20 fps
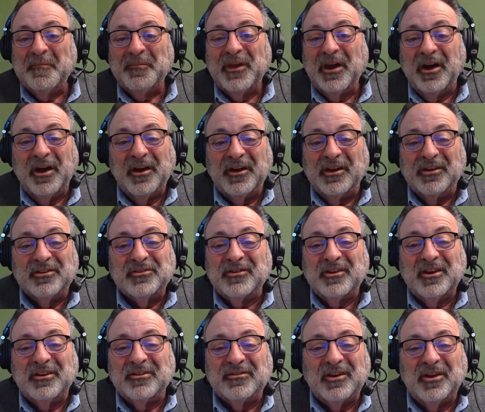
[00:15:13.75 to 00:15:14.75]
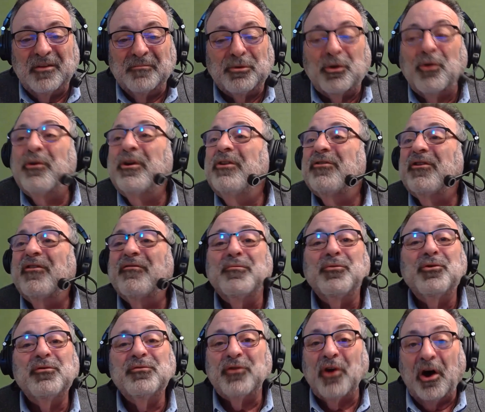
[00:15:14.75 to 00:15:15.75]
It's employees have
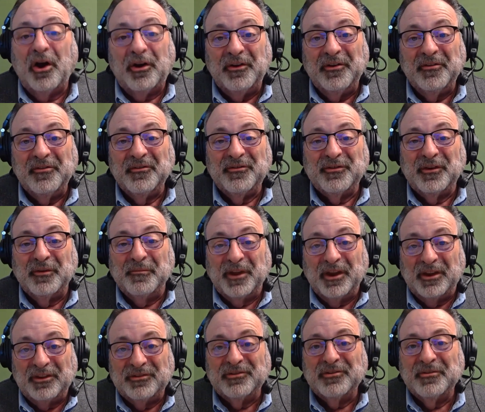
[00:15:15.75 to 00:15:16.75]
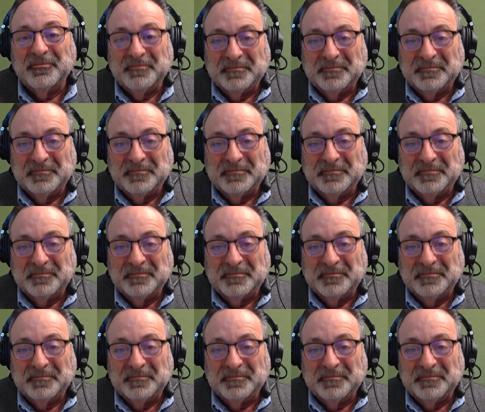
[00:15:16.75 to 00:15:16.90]
moved on from this.